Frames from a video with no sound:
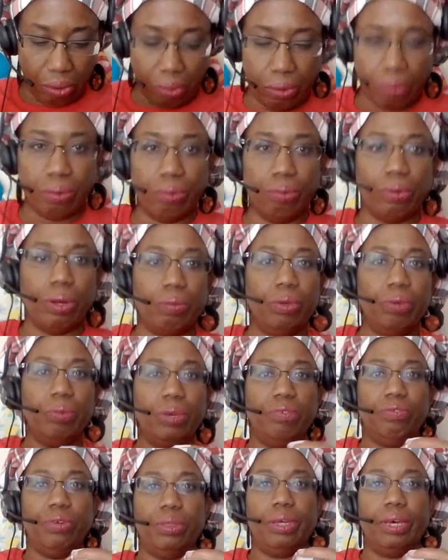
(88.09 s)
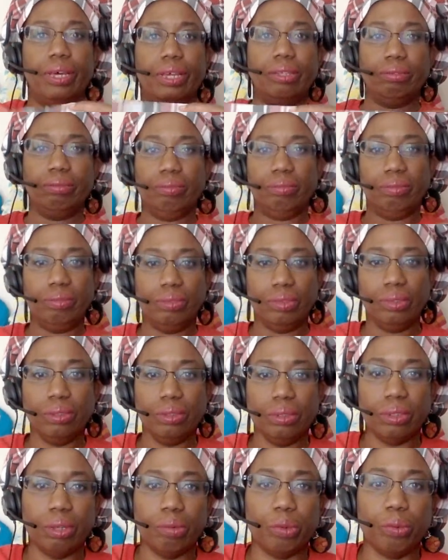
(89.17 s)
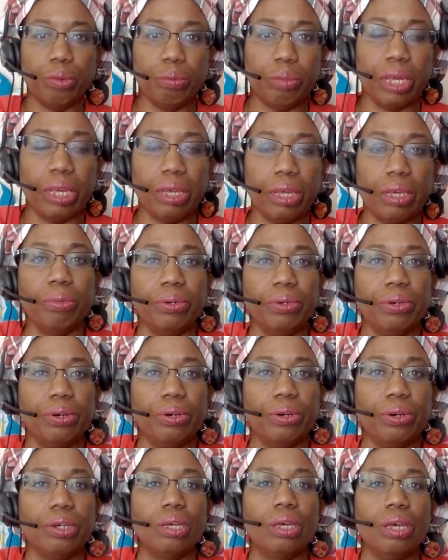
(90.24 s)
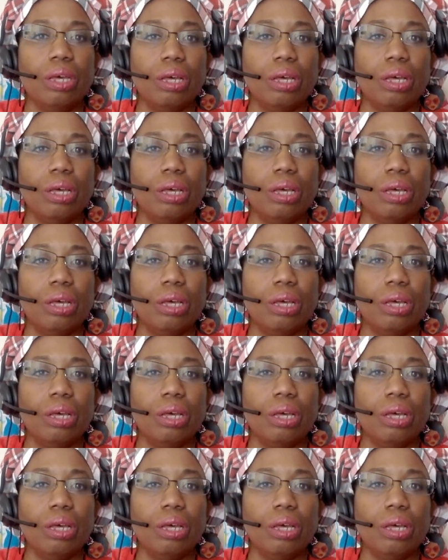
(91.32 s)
Oh, while we wait for that, I'm going to put my apron on.